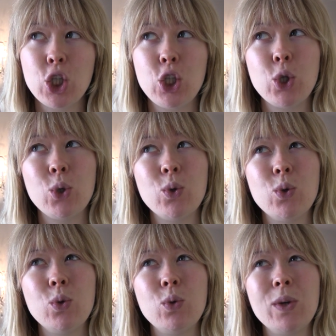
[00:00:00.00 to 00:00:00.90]

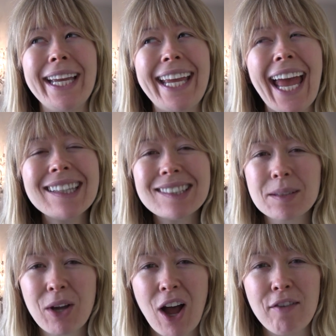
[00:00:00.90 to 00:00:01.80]
you get
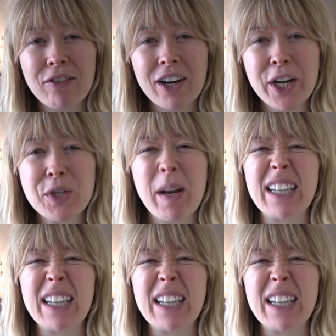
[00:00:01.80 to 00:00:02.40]
some coverage,